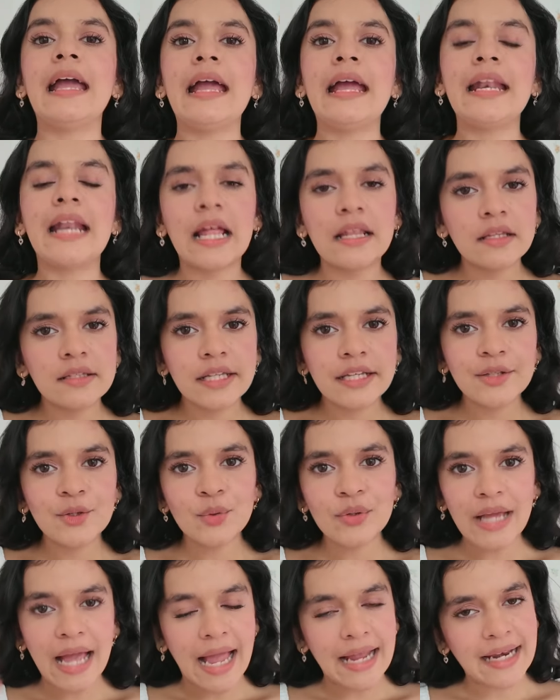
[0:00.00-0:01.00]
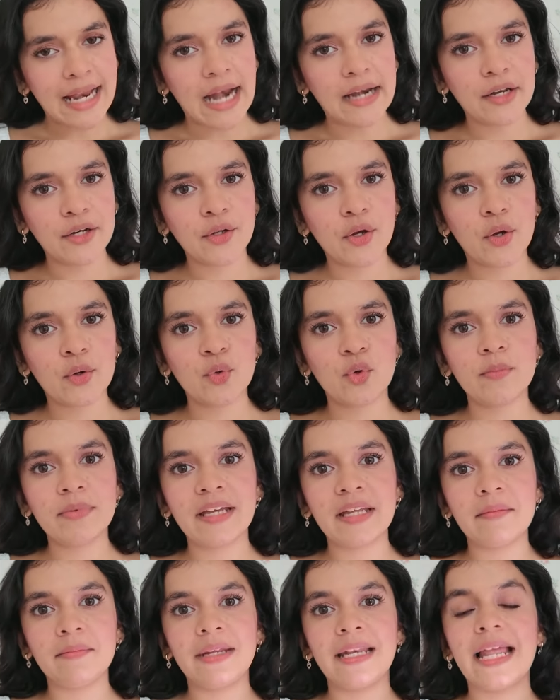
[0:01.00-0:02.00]
Another thing you can add in your room
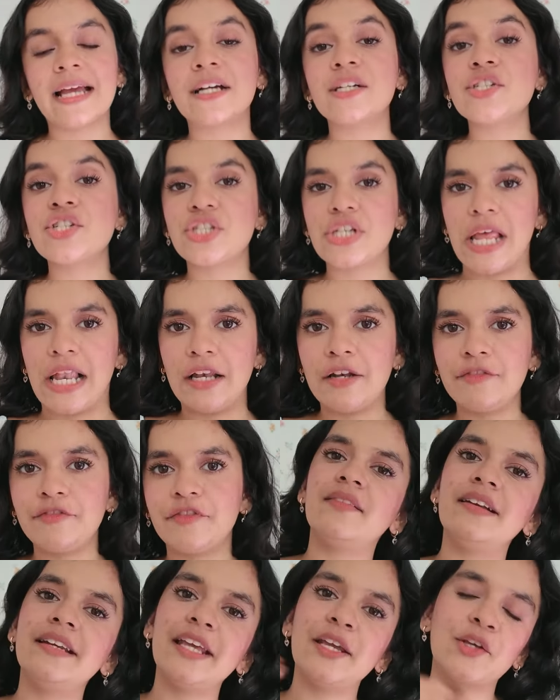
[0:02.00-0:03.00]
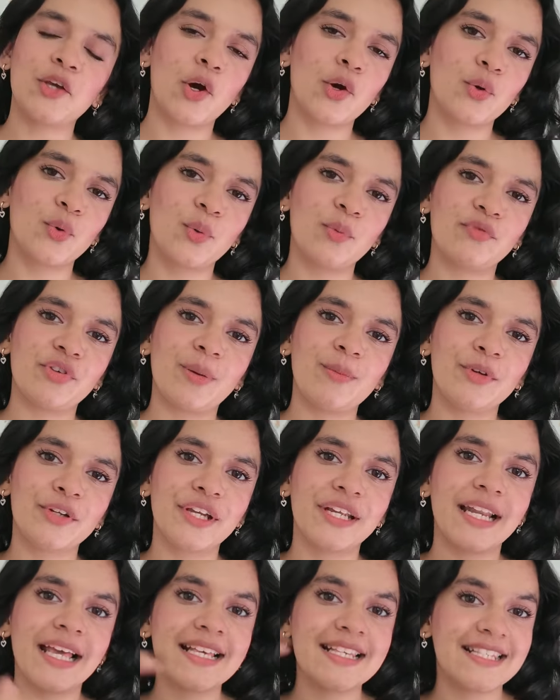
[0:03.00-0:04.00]
can be like a shelf. It will take your room from
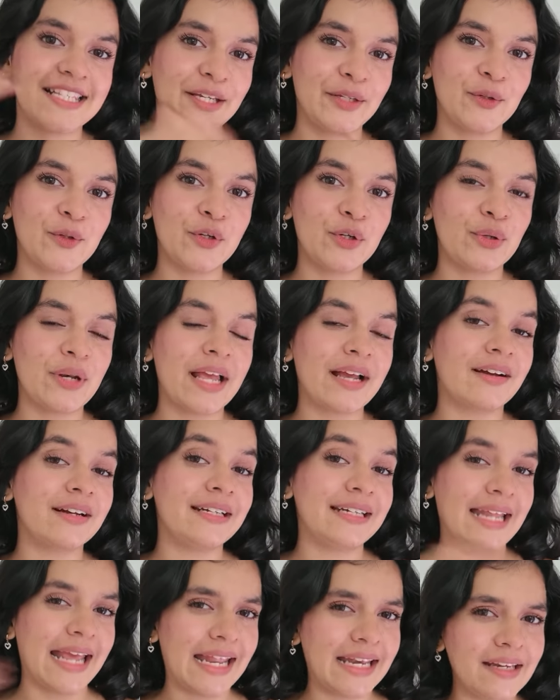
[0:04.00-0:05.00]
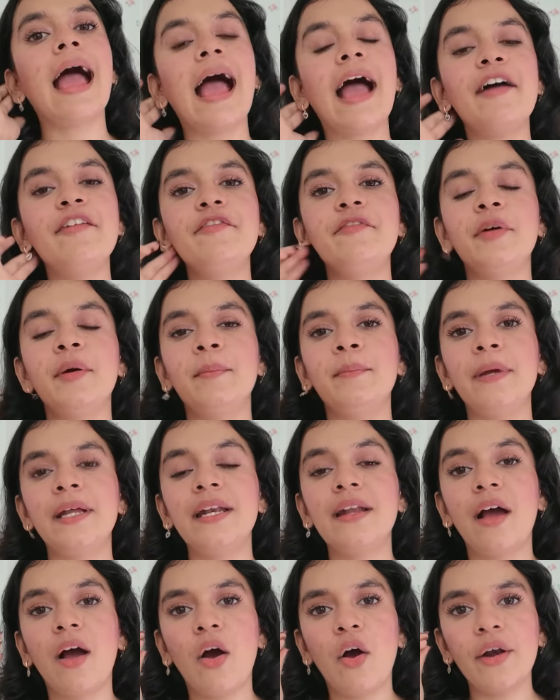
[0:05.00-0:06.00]
looking like 0 to like a 10. Have
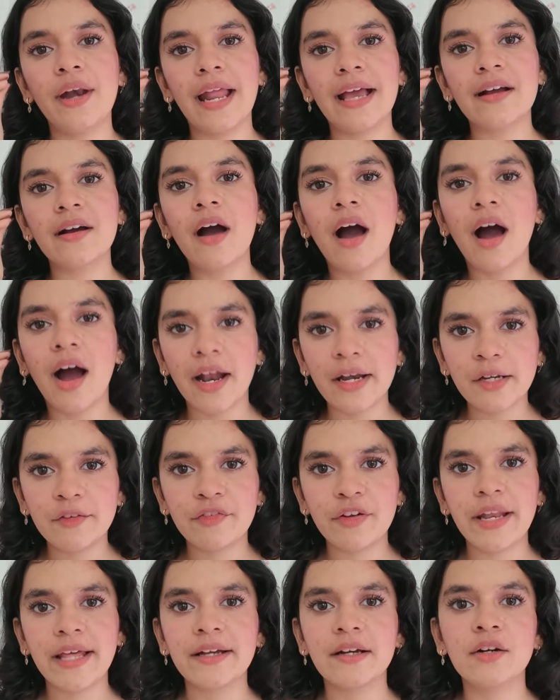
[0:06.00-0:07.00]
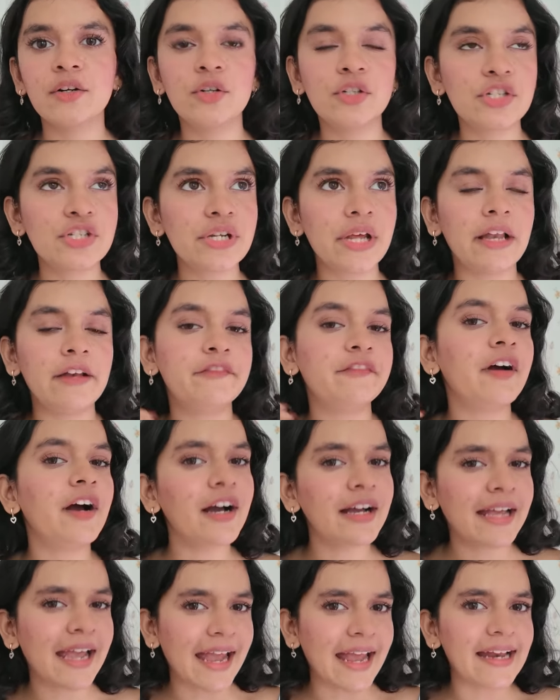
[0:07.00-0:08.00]
been on like a hunt for like a good shelf
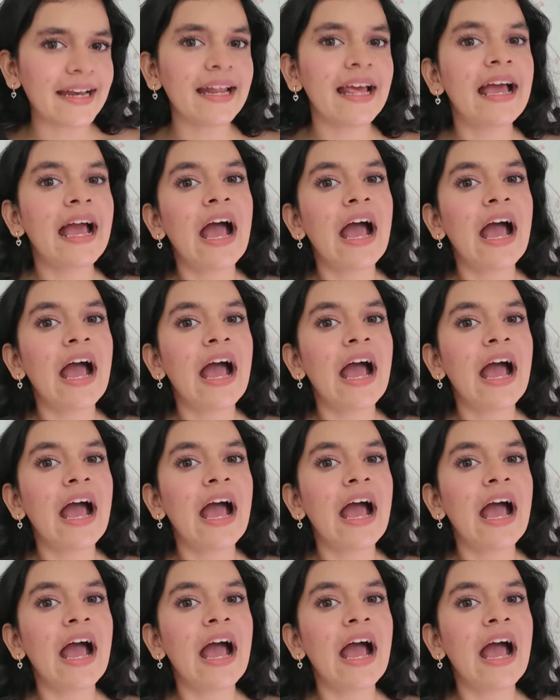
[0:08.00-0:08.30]
again.